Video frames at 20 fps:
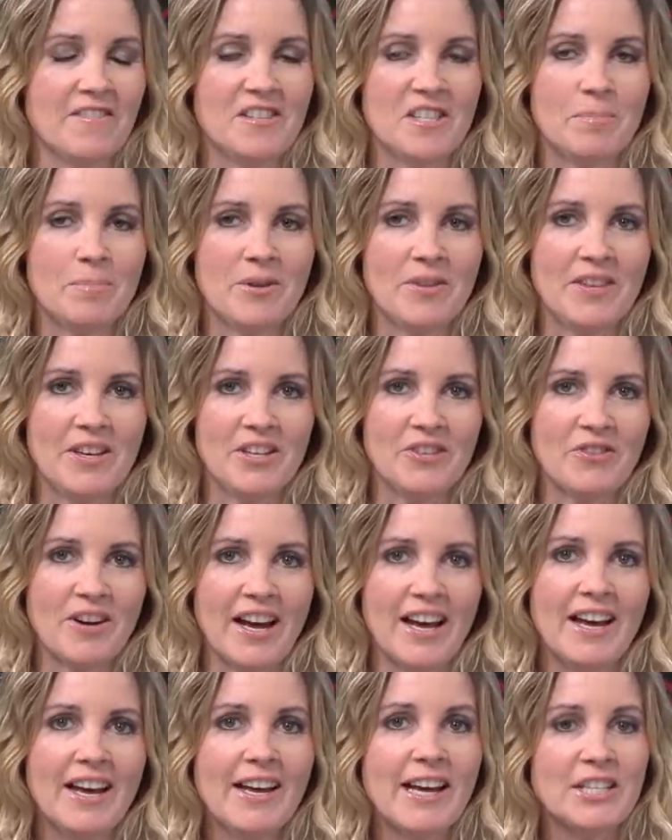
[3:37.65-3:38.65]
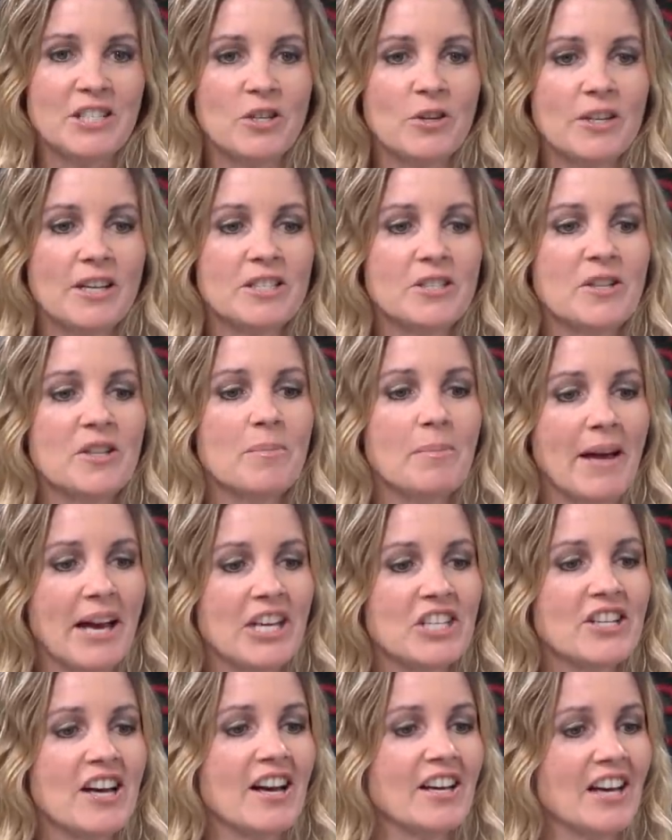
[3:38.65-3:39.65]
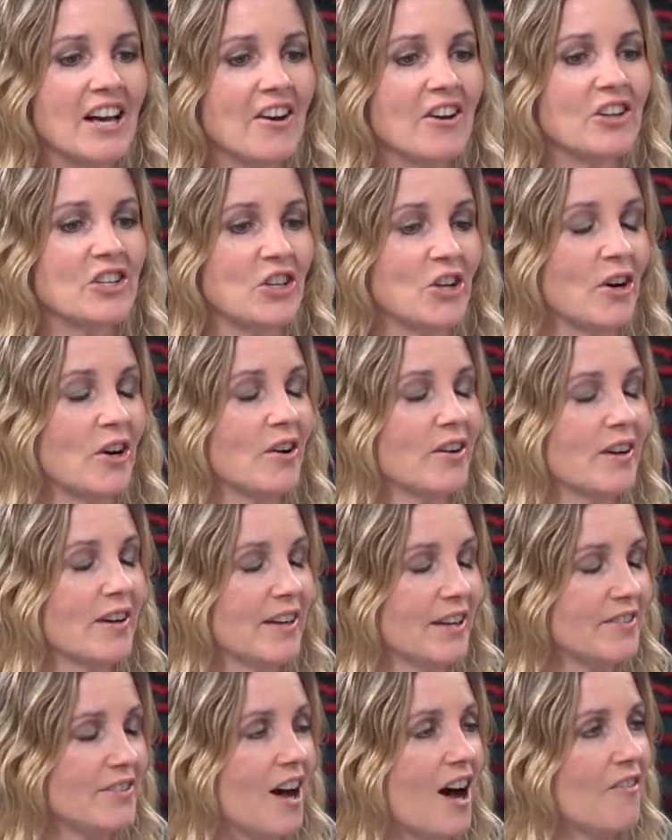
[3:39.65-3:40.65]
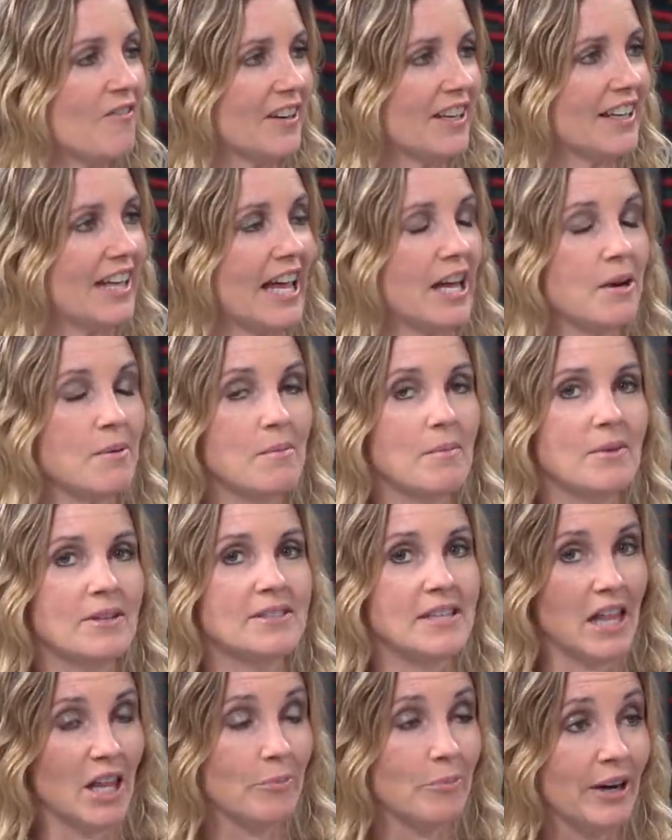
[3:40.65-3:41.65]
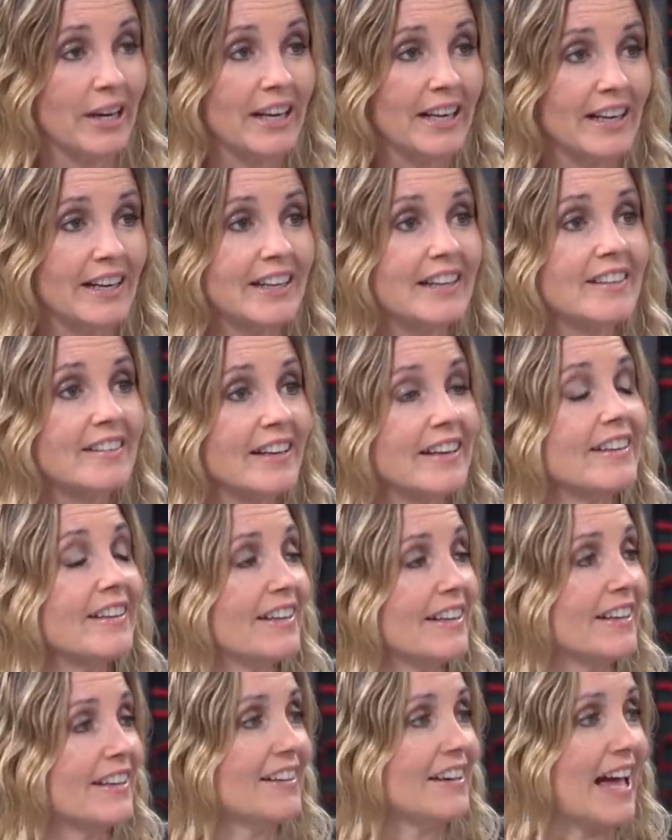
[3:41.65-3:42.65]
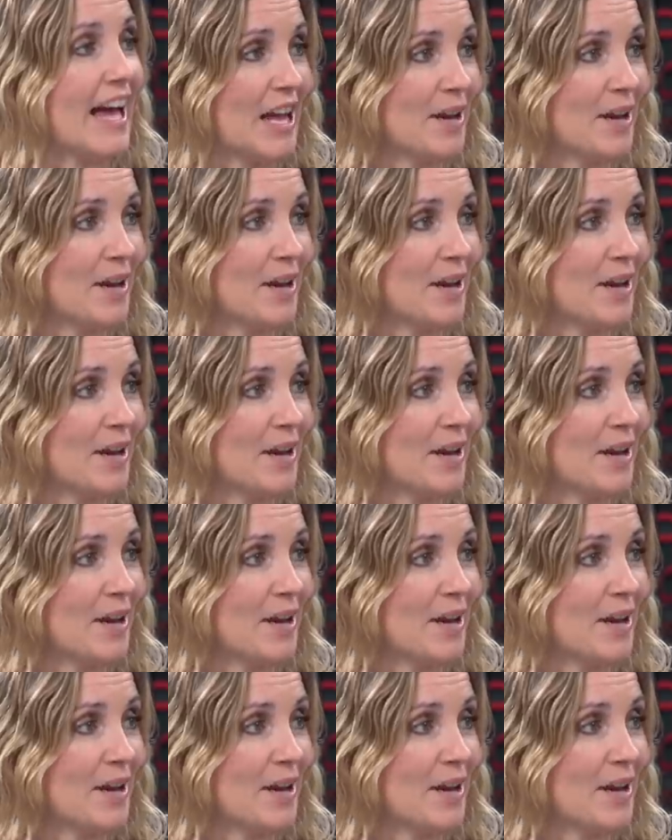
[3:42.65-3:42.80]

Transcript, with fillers: of sympathies, right? Yeah. So yeah. So the man-child character, it's often like celebrated like in an mm-hmm.